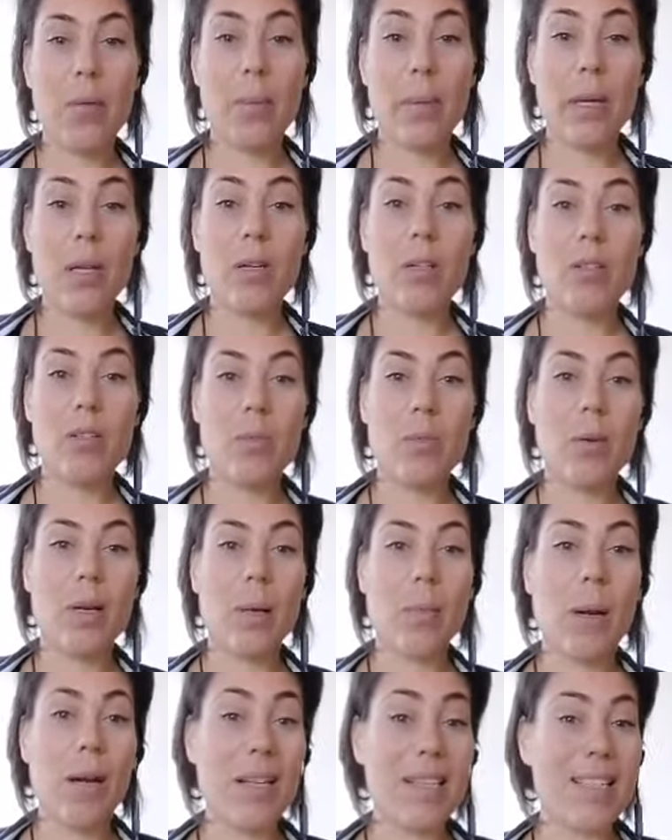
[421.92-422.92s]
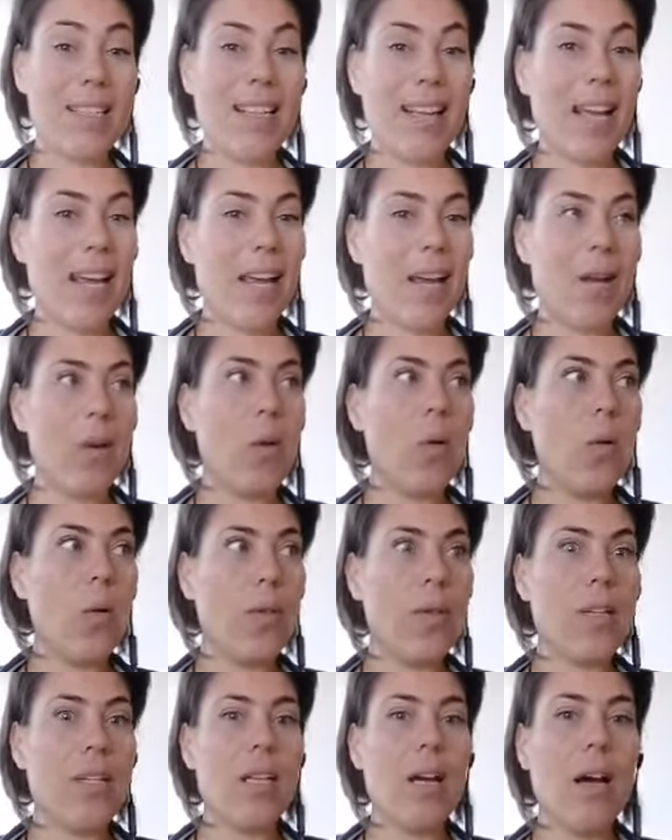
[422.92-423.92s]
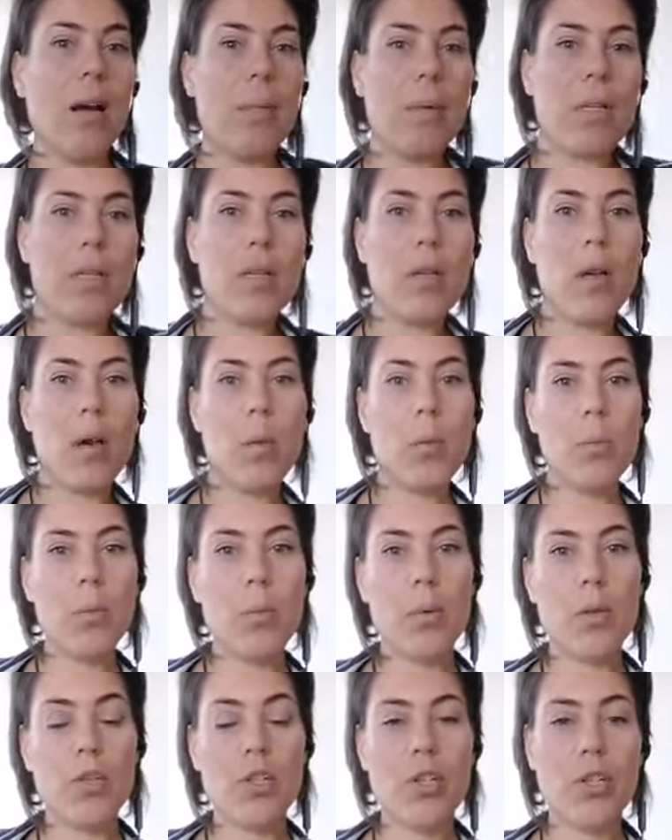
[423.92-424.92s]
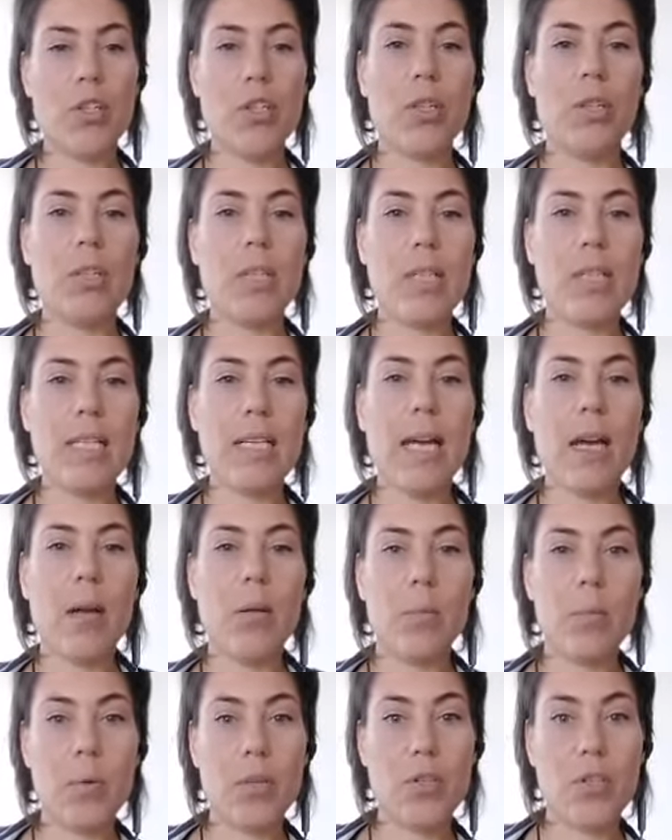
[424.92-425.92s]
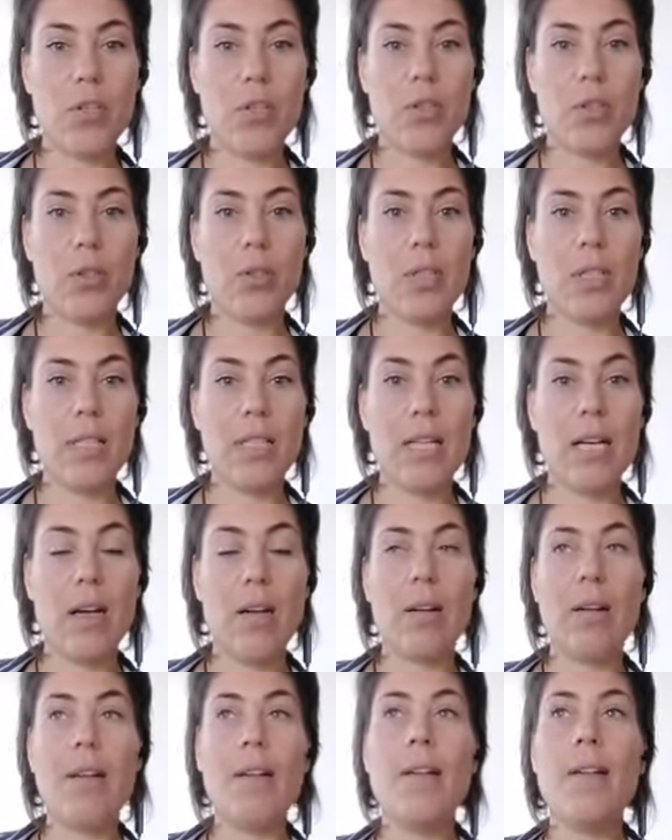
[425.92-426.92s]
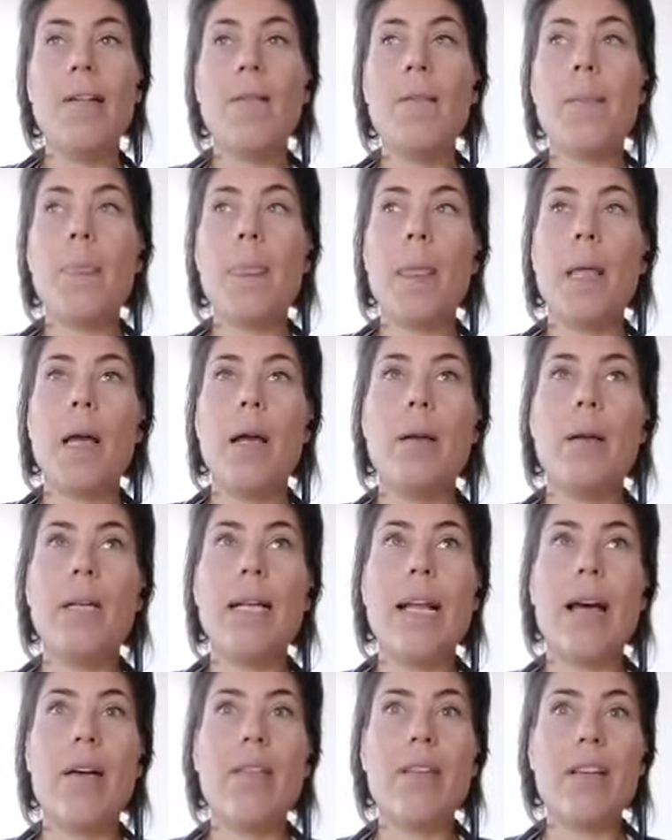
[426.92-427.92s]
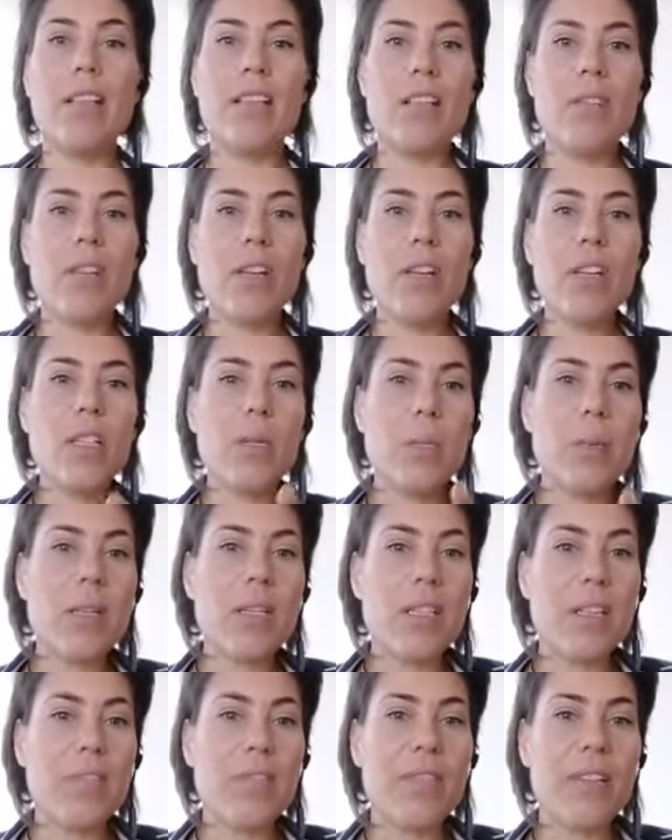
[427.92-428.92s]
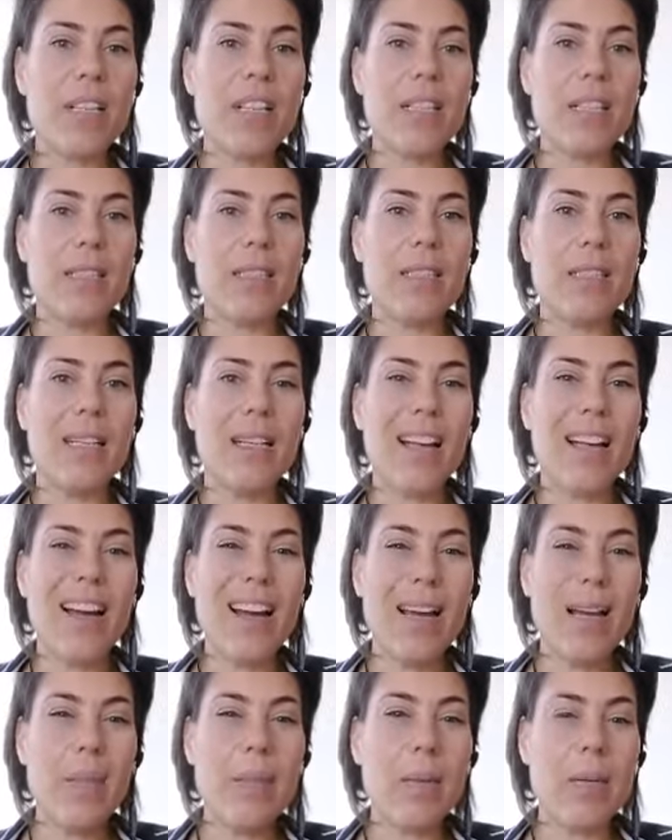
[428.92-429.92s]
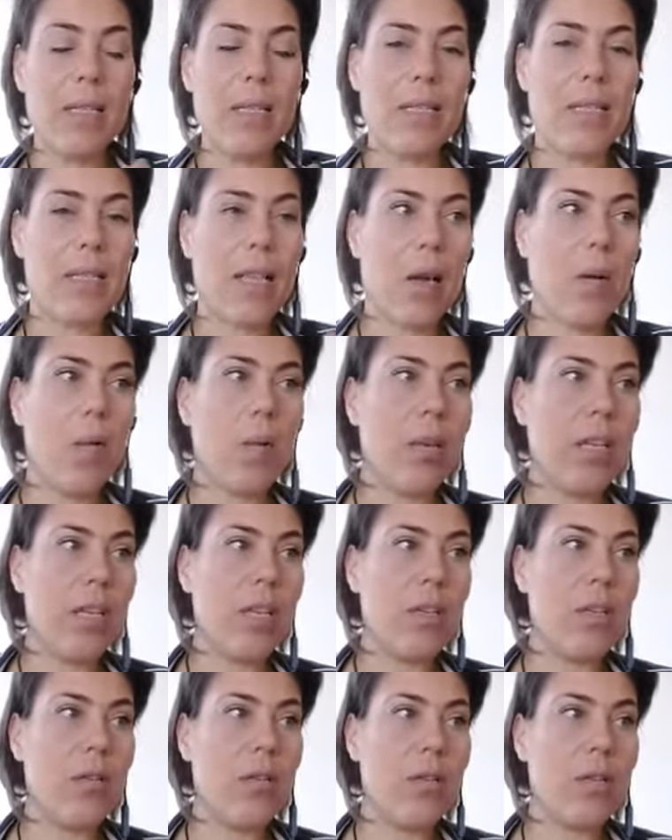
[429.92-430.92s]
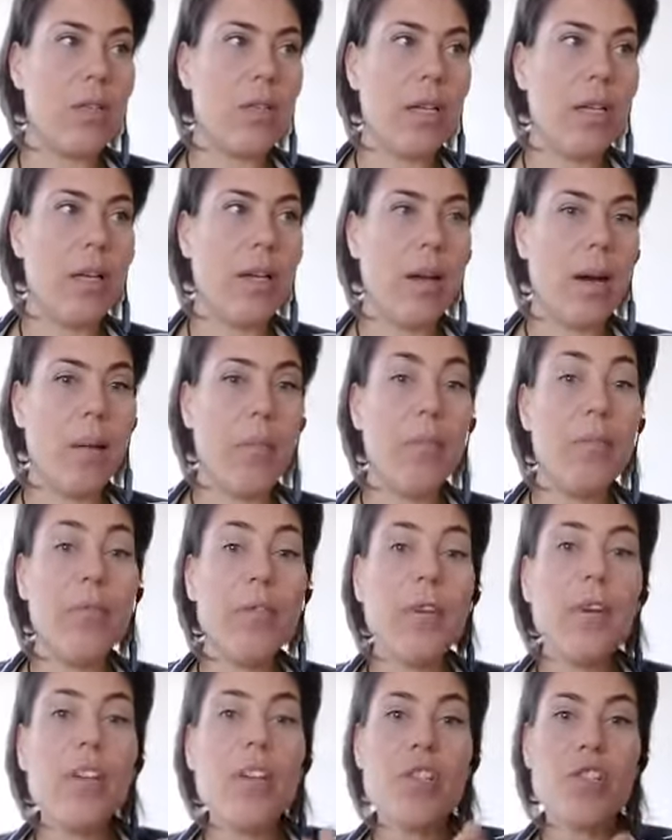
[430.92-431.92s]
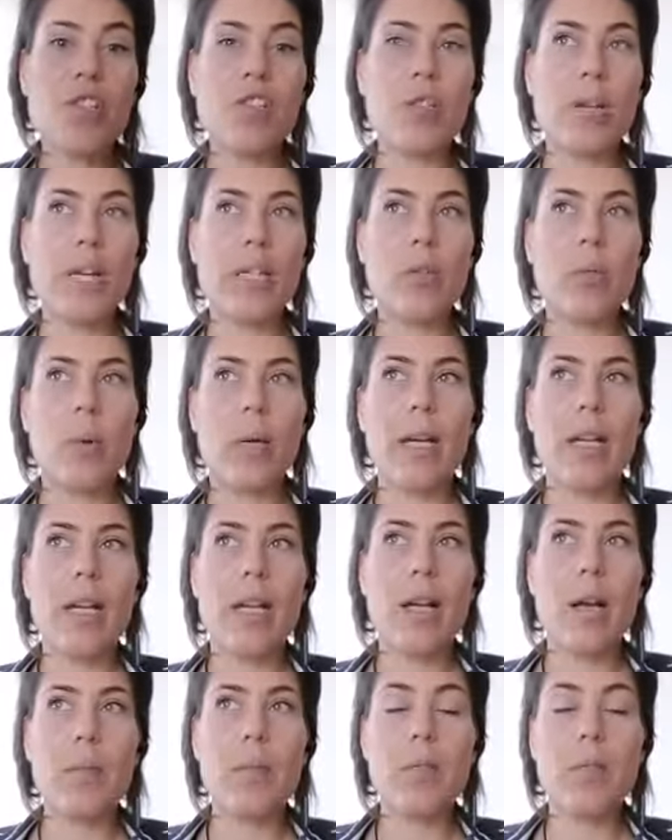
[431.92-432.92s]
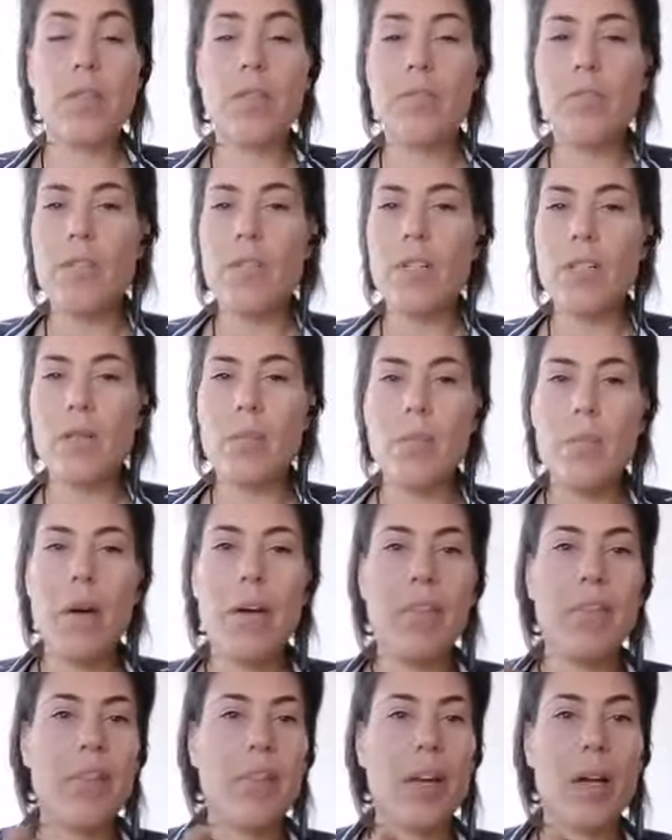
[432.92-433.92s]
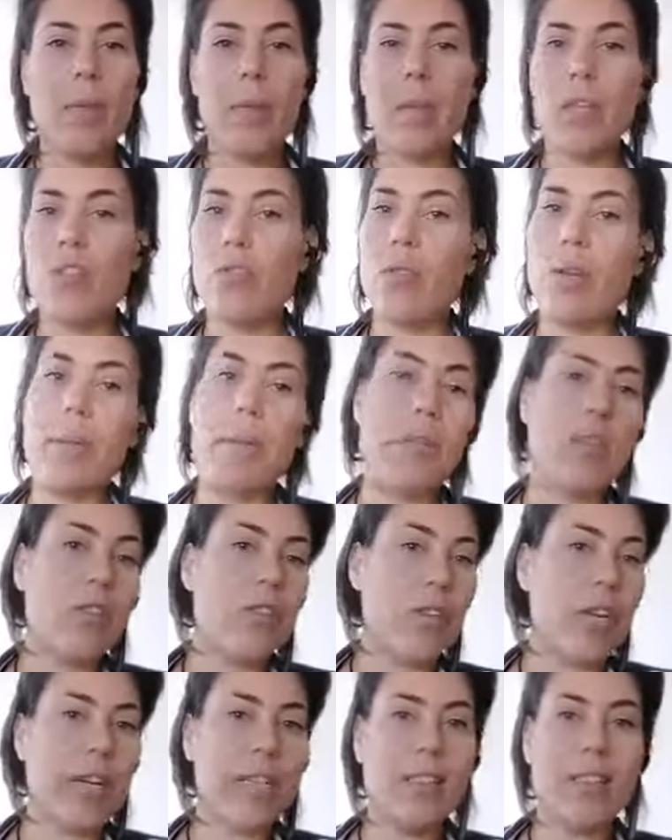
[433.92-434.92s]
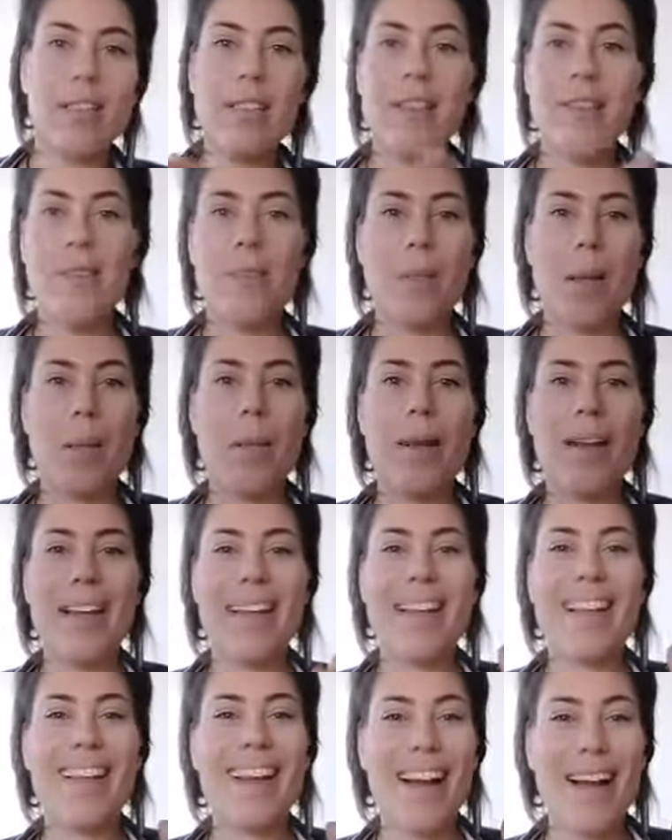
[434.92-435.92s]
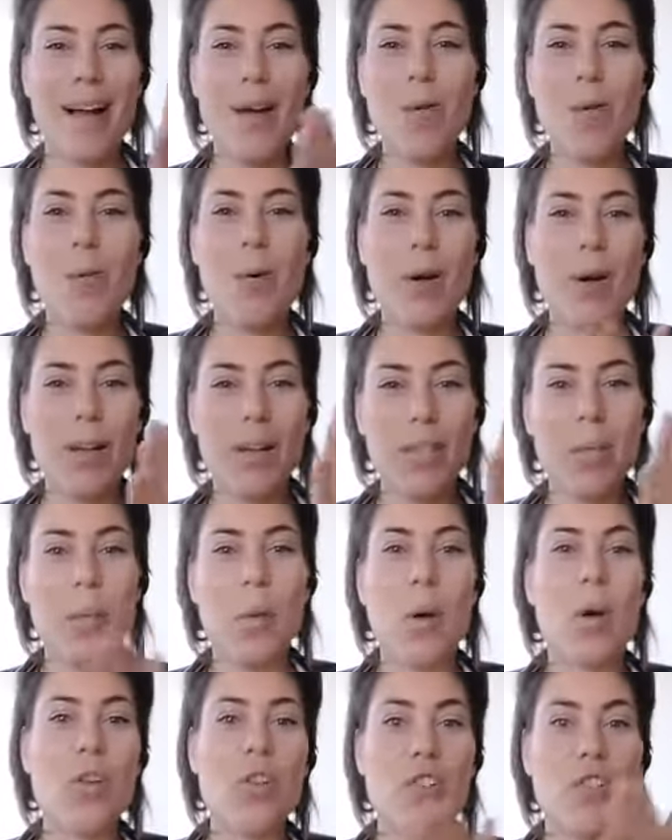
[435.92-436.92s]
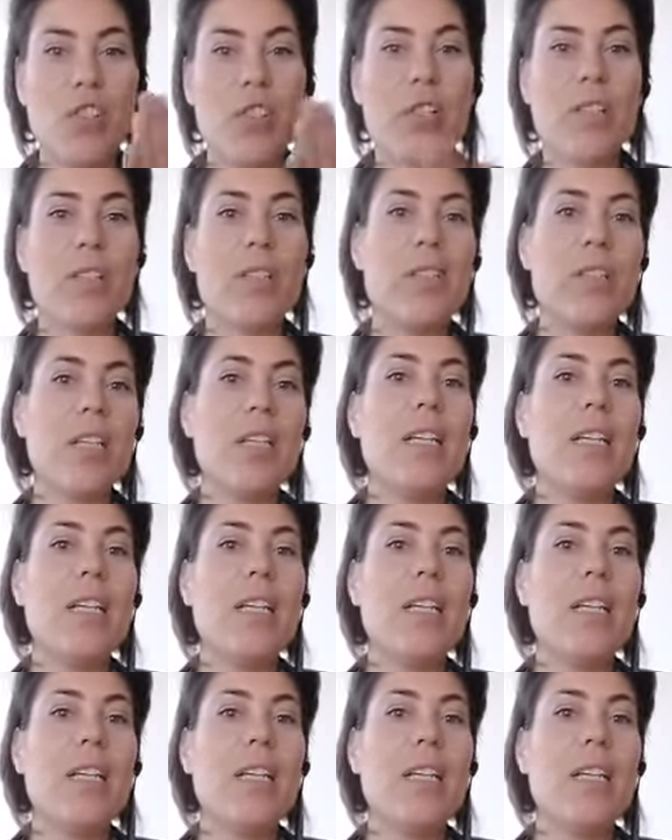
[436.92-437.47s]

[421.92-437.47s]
because what am I saying all the time is push your shoulders down, push your shoulders down. Now there's very specific alignments that we use, and I'm very strict when it comes. The first month I'm extremely strict. I'm like, I work the postures